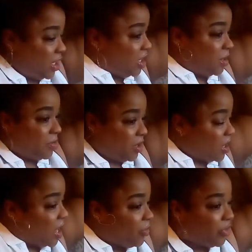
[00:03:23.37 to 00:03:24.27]
depending on
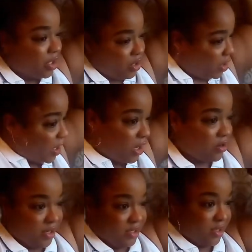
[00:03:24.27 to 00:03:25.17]
how thick your hair
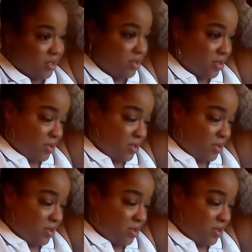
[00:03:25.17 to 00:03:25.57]
is.